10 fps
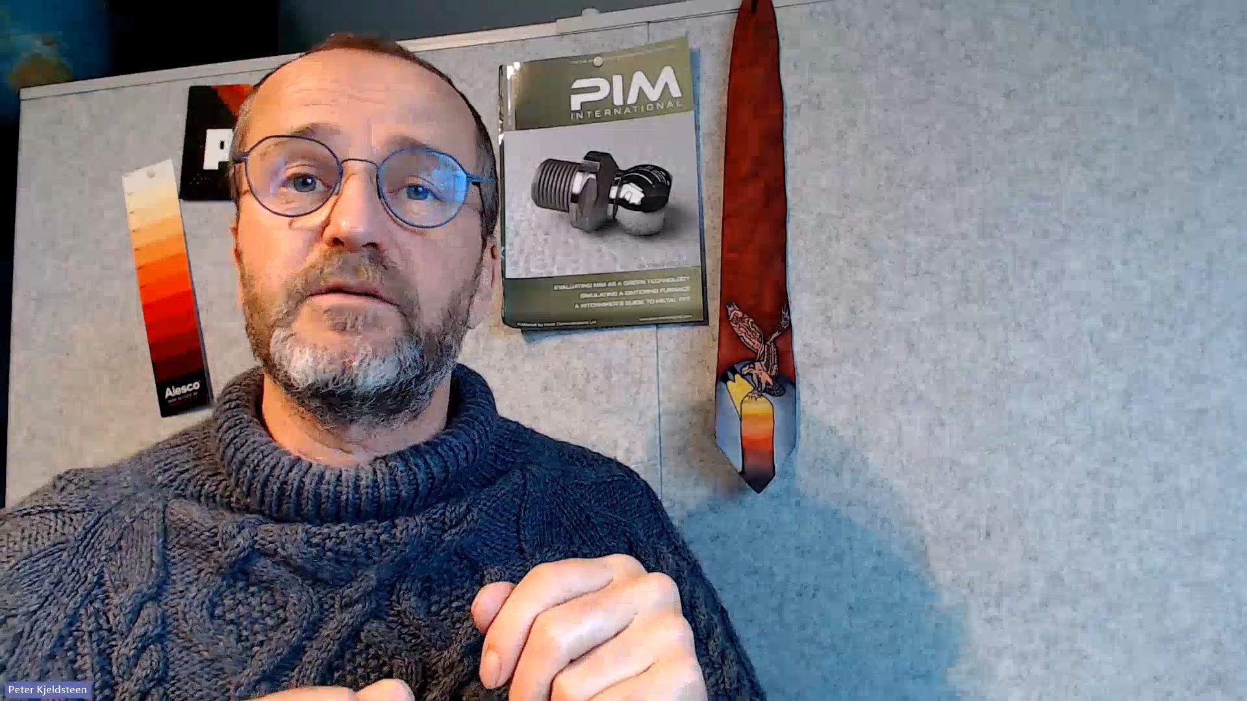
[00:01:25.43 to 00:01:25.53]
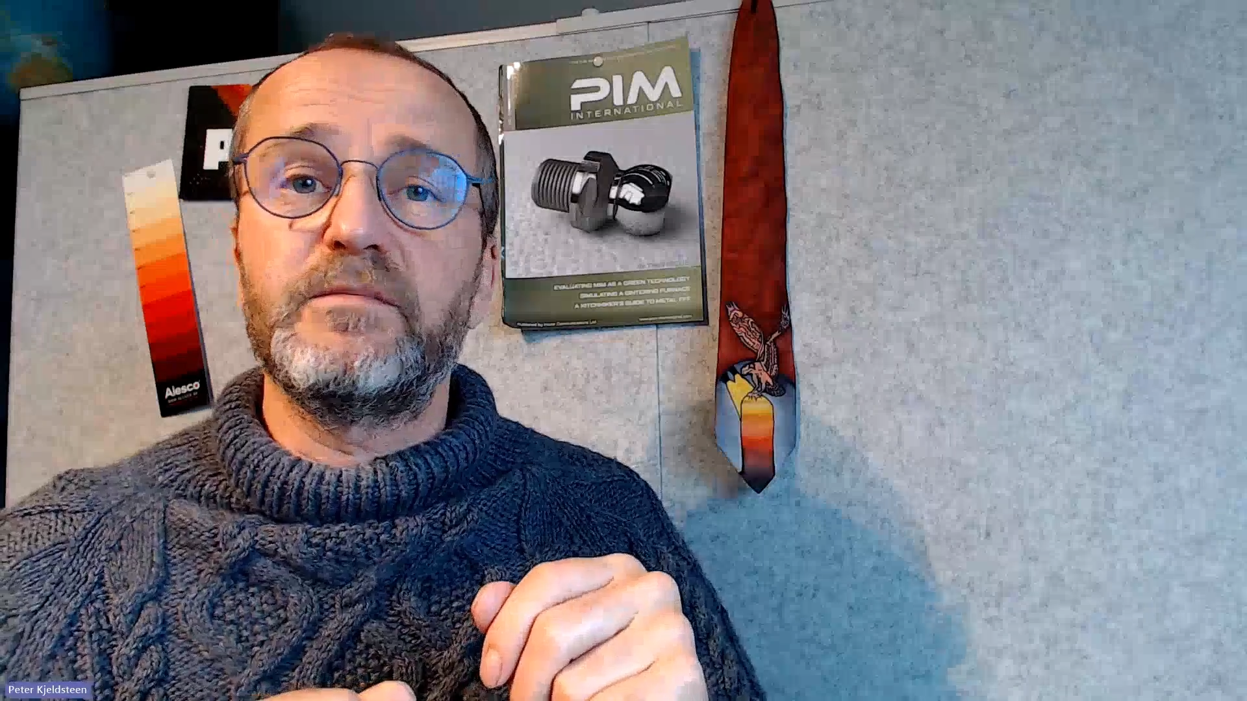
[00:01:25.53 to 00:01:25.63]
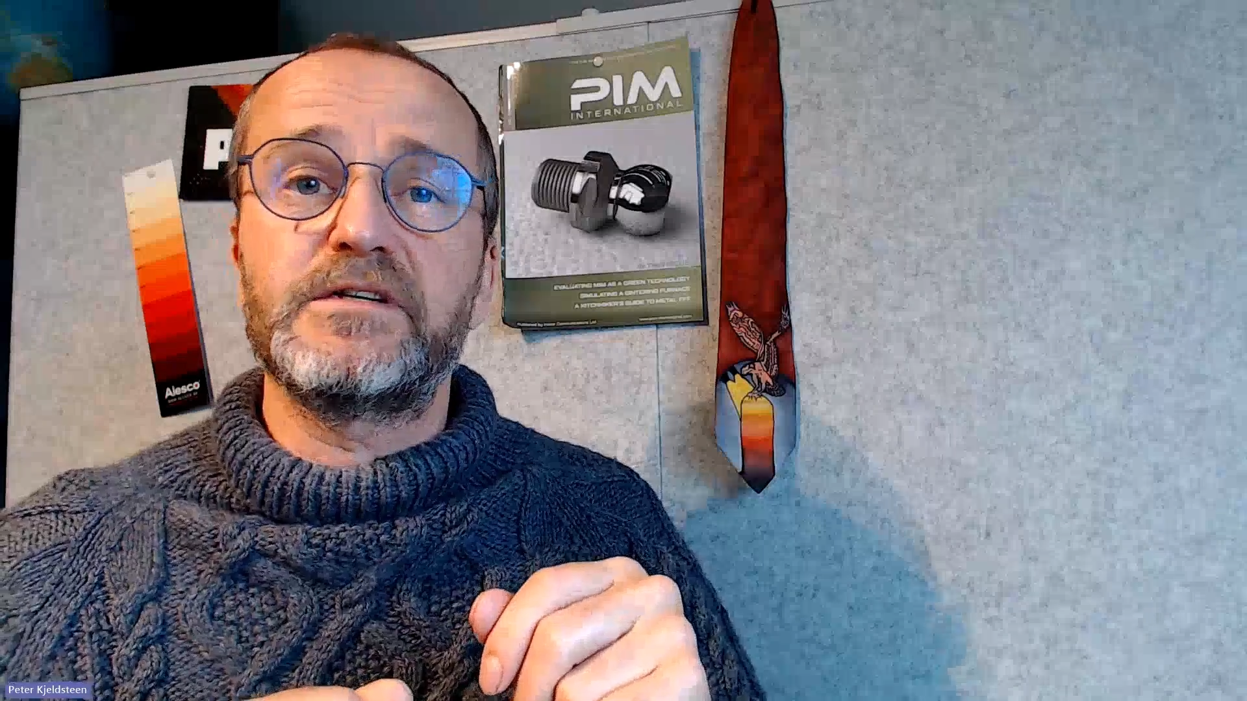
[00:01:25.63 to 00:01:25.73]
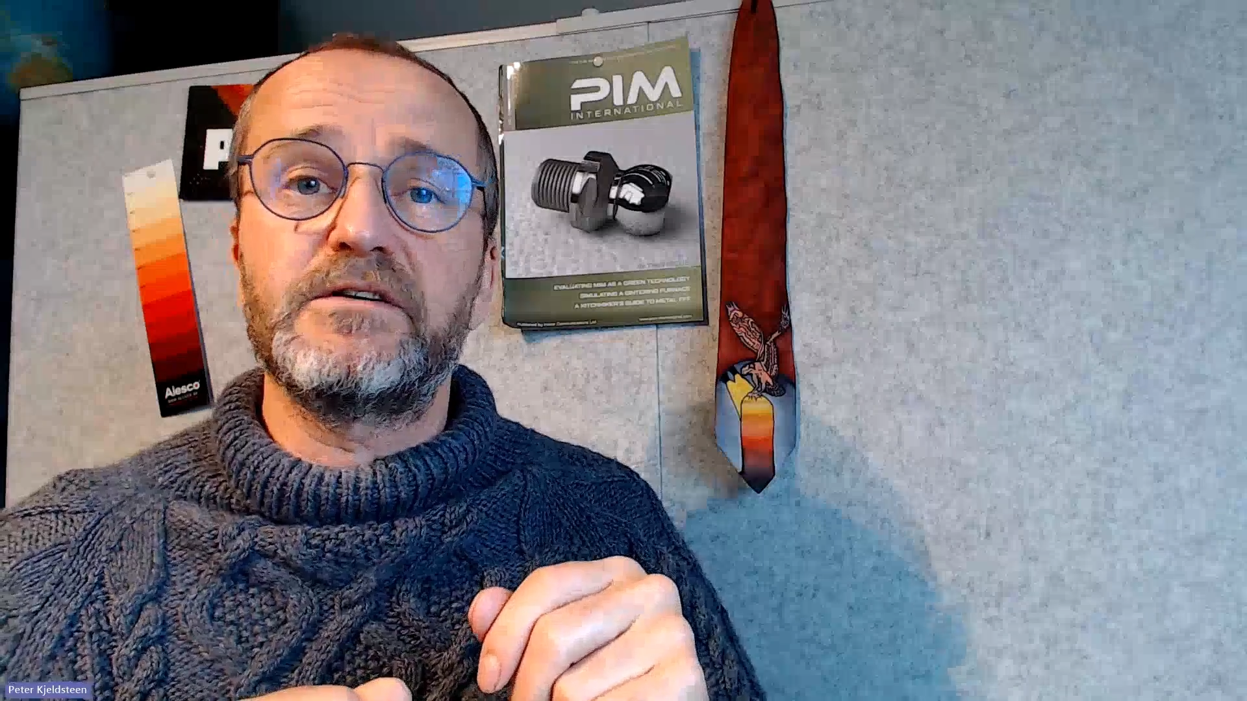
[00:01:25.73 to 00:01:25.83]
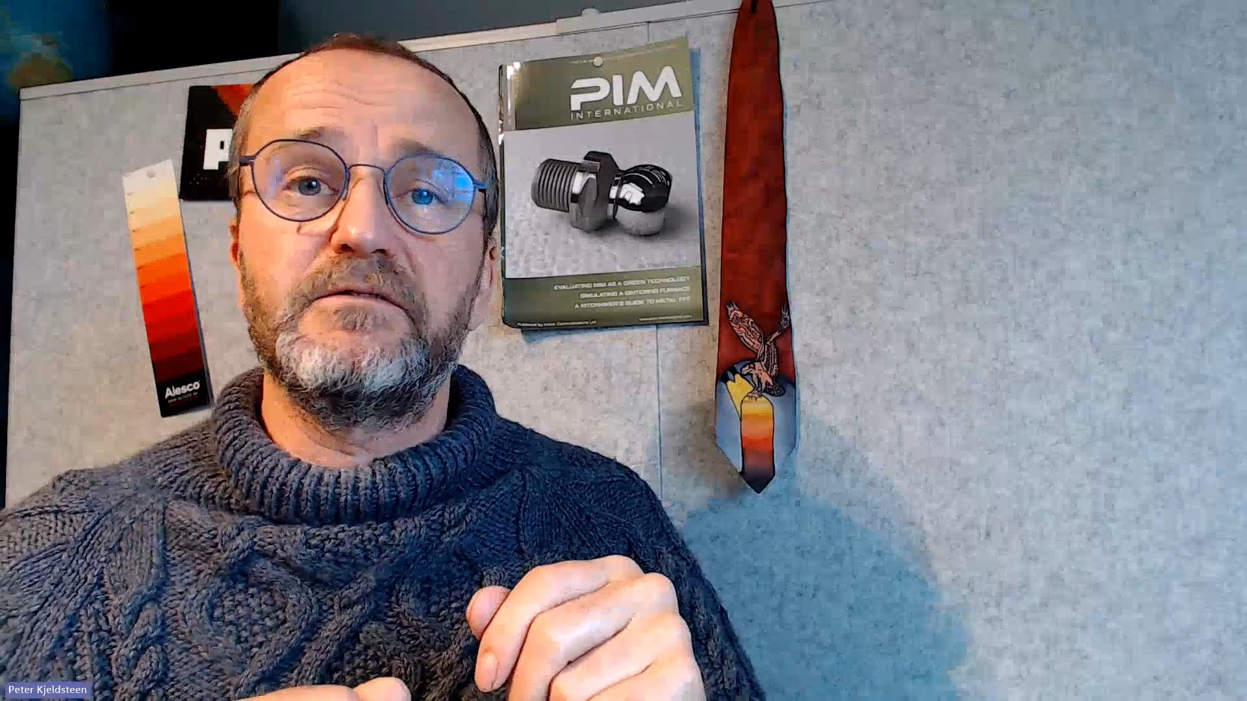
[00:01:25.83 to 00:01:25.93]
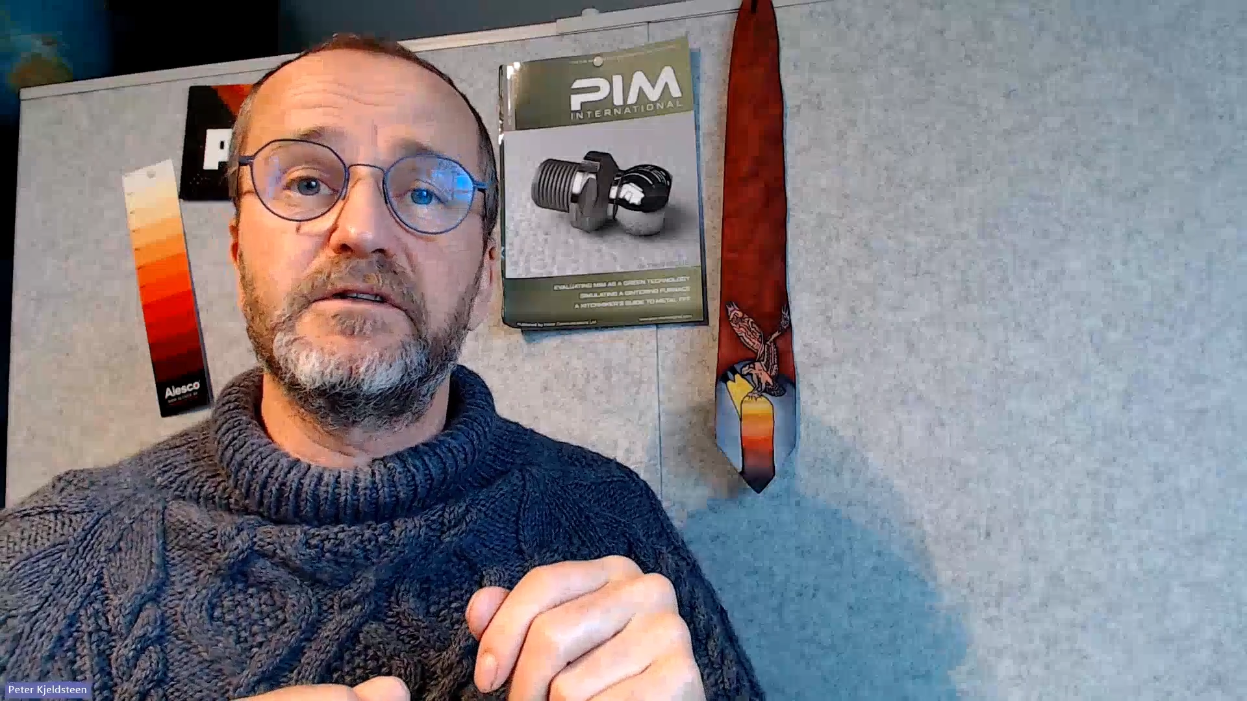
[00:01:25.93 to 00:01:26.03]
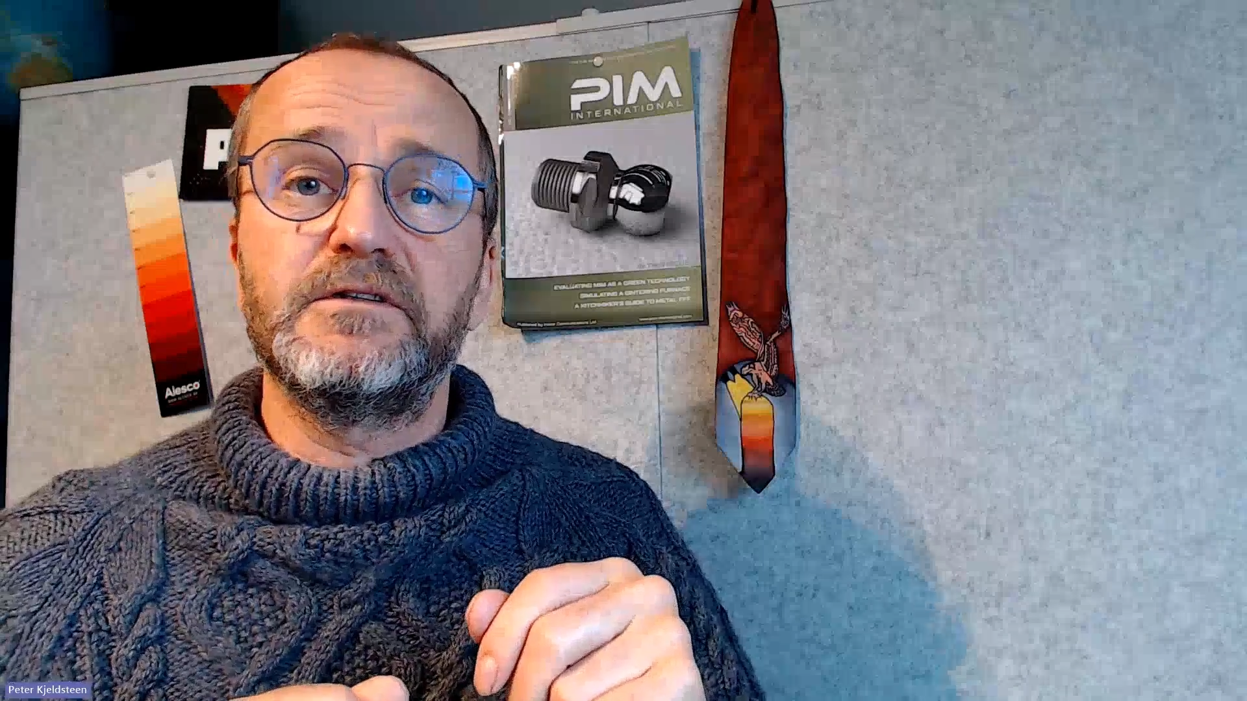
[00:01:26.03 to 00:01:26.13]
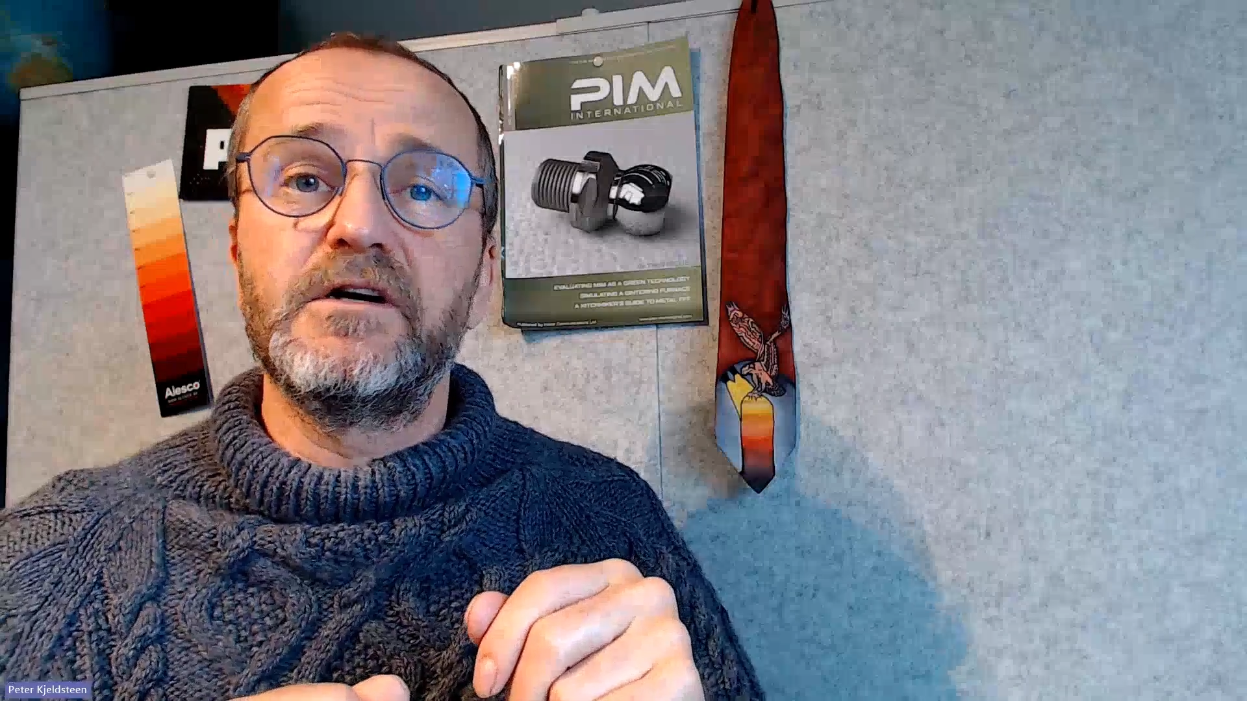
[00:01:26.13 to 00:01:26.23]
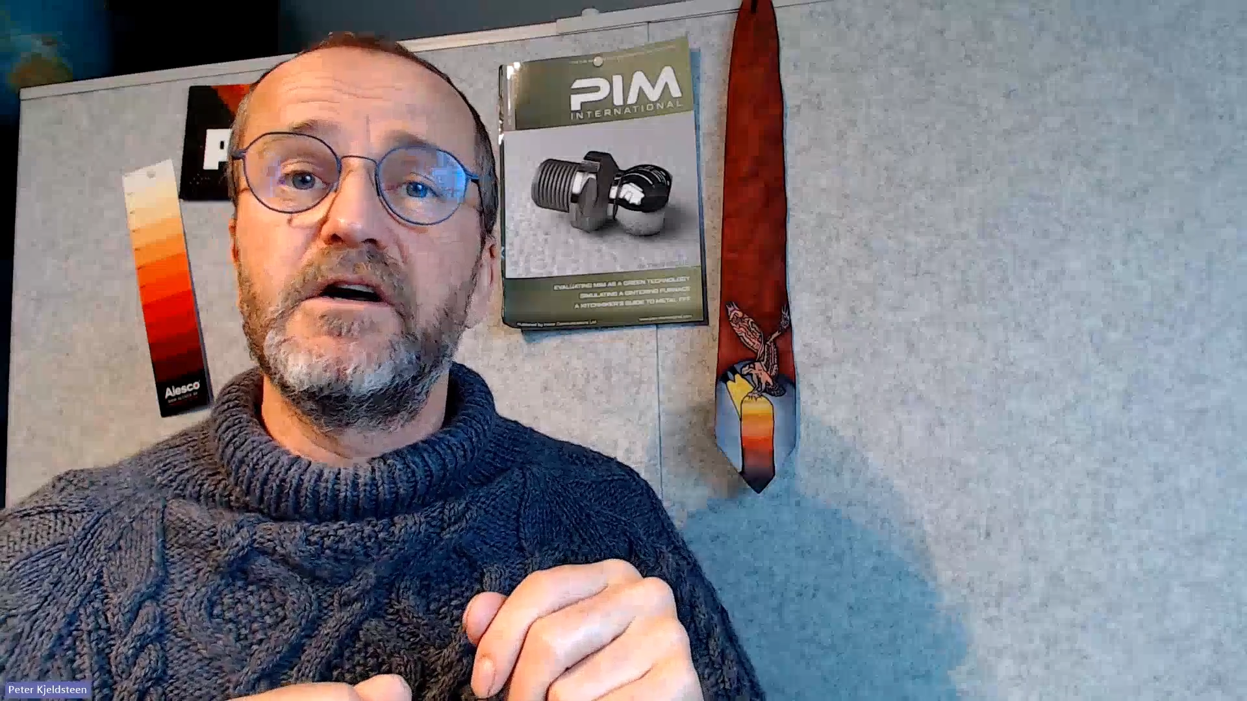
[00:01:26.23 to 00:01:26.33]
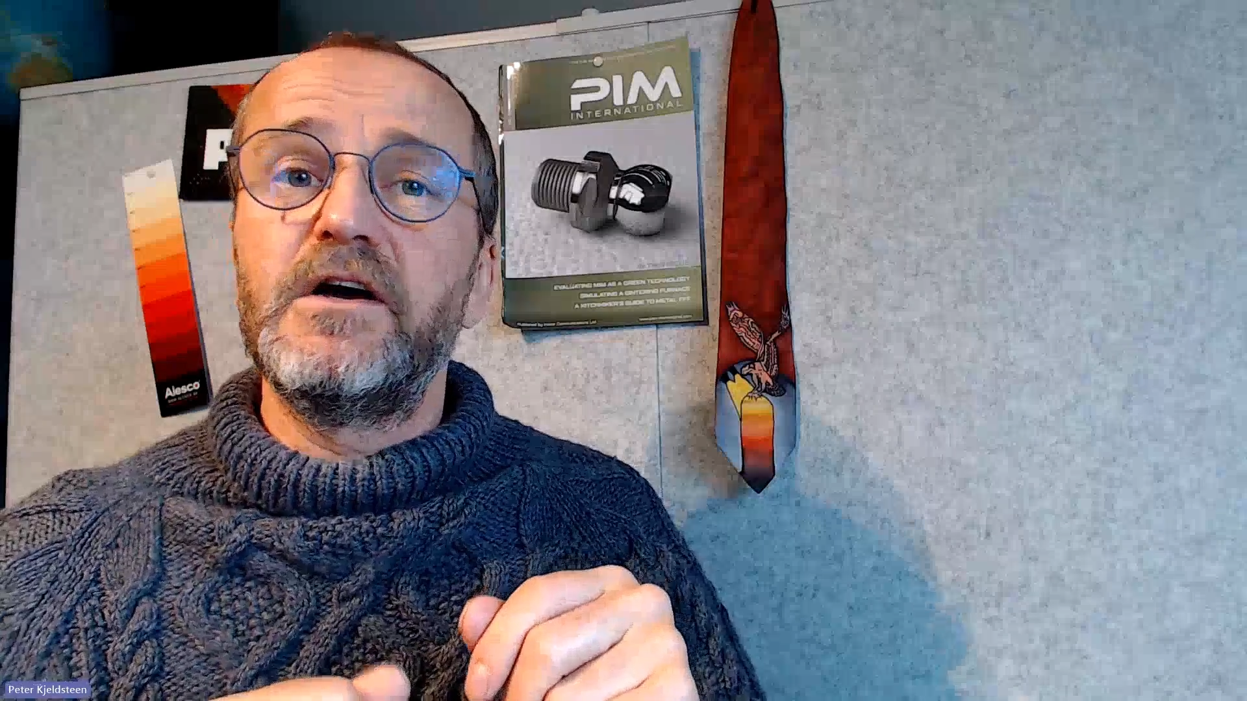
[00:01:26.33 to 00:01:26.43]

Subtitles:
a material.